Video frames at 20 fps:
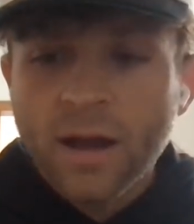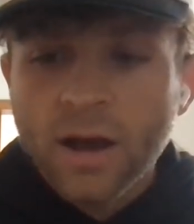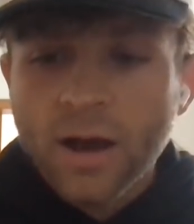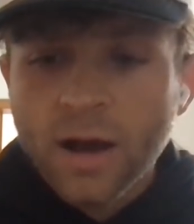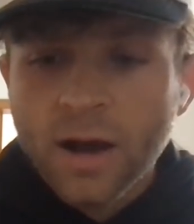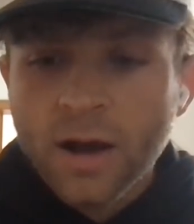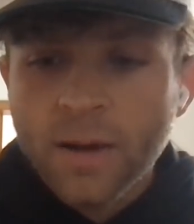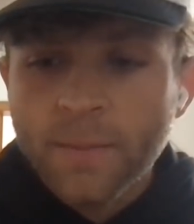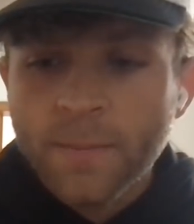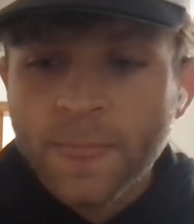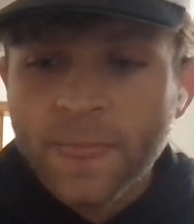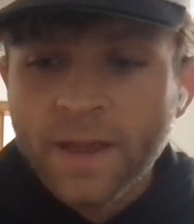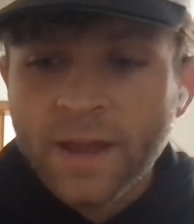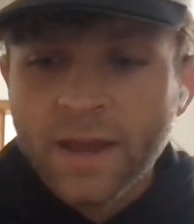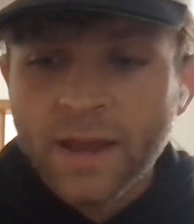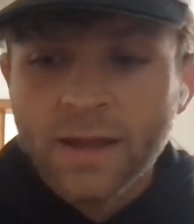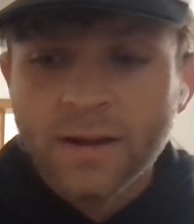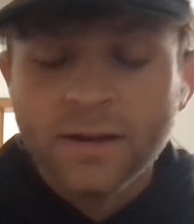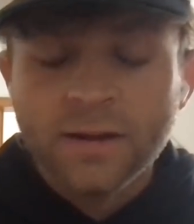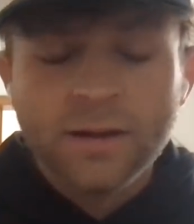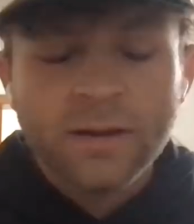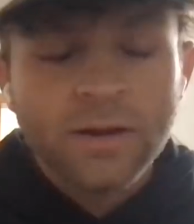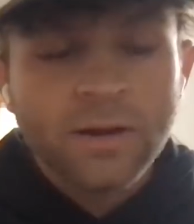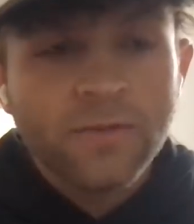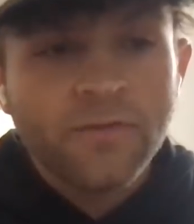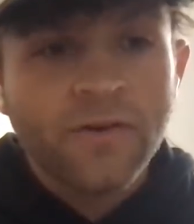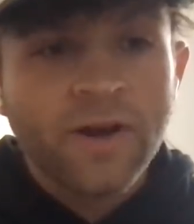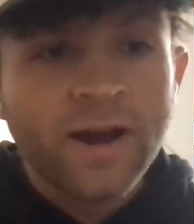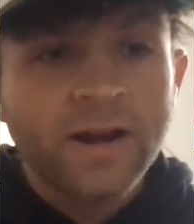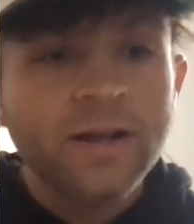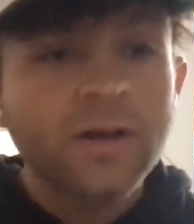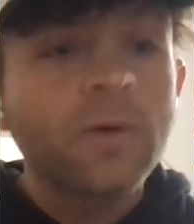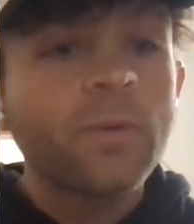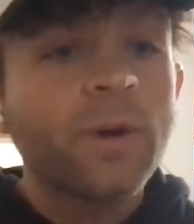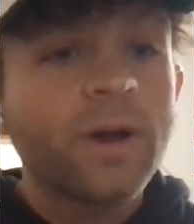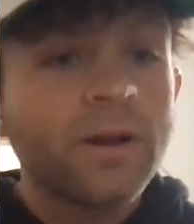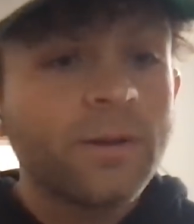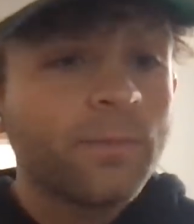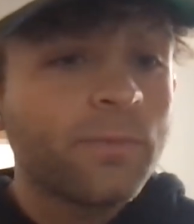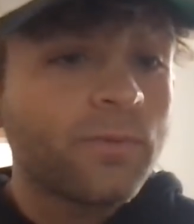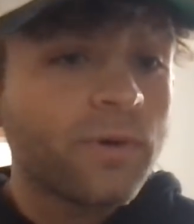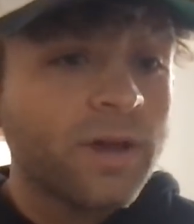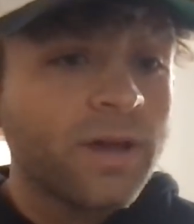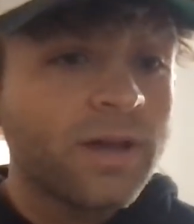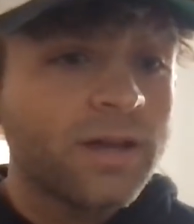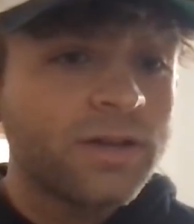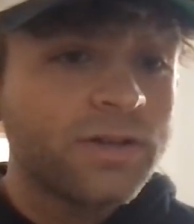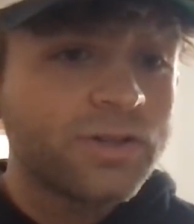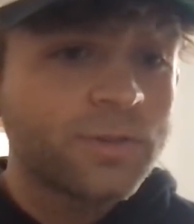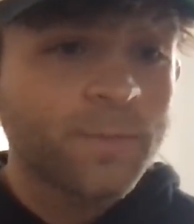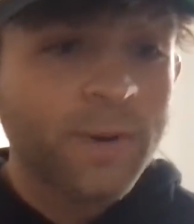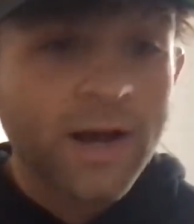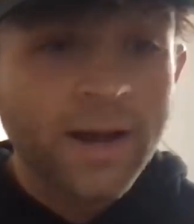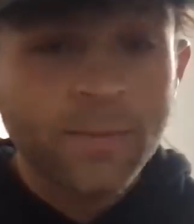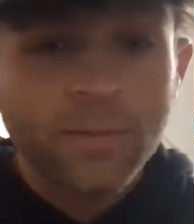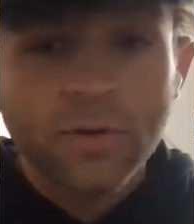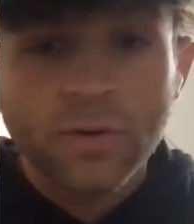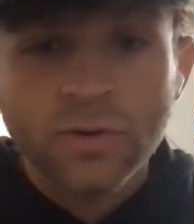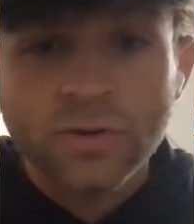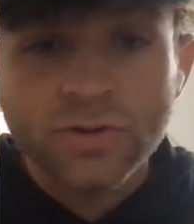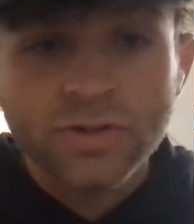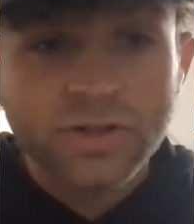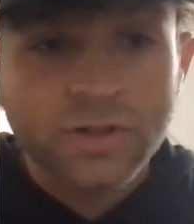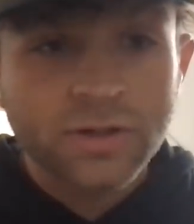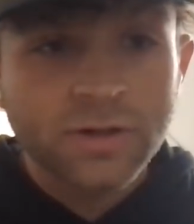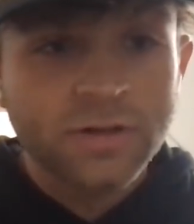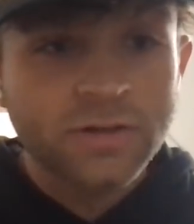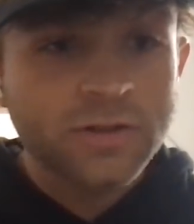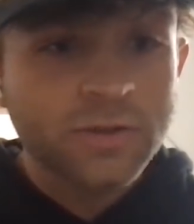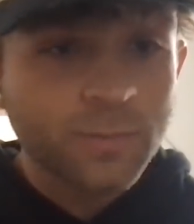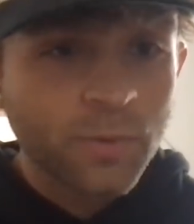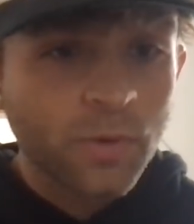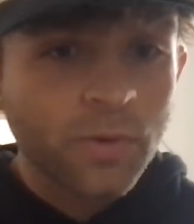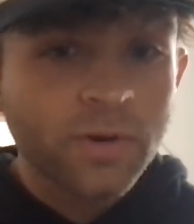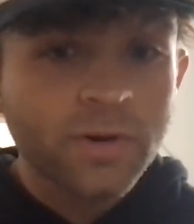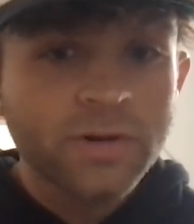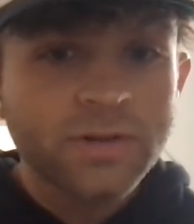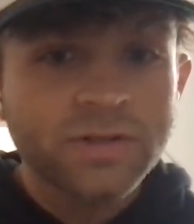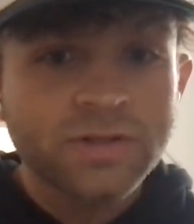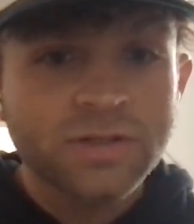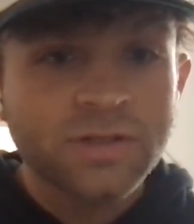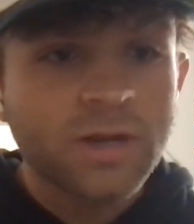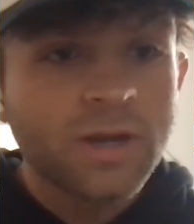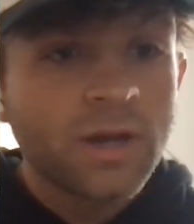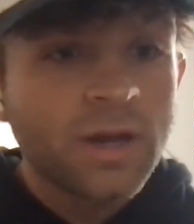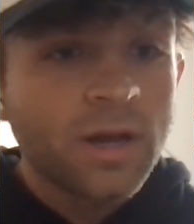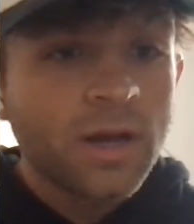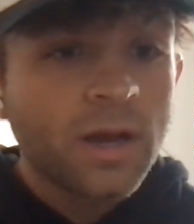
Um, and finding a way to bridge pop culture and sports